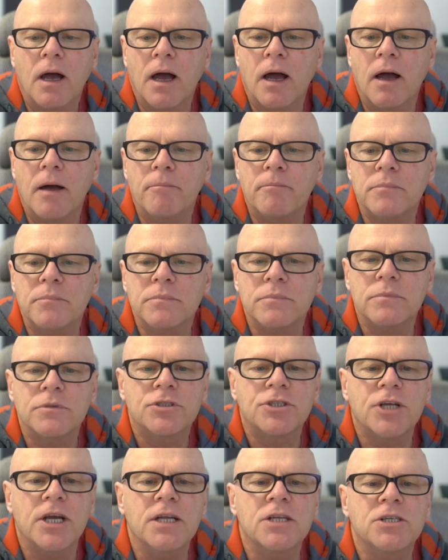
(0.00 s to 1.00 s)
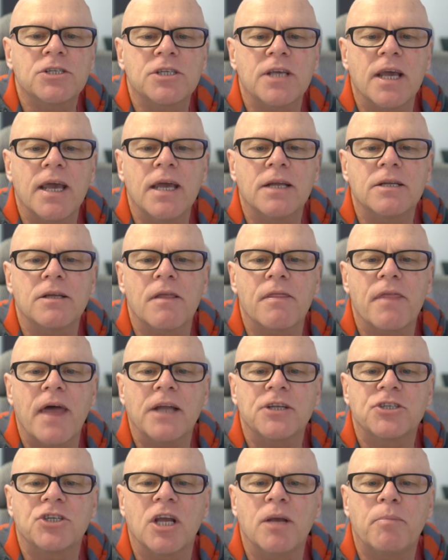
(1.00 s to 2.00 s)
Um, Gene said,
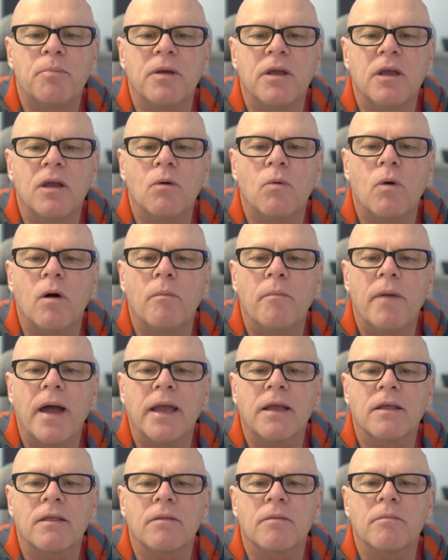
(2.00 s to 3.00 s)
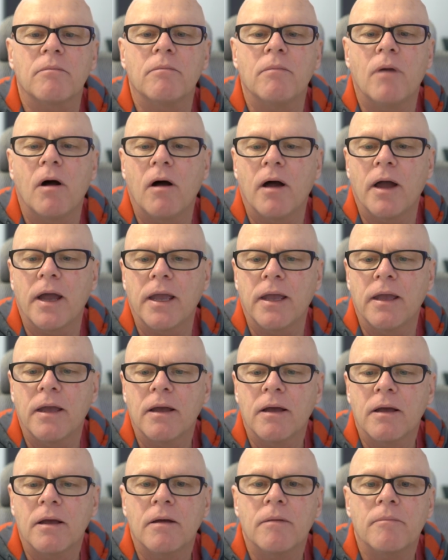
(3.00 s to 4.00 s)
that GPU will make
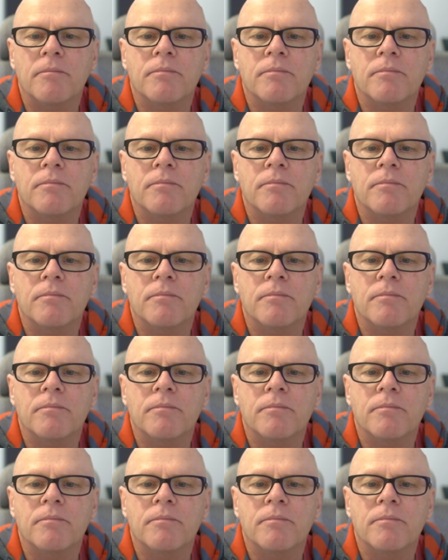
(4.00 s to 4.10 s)
my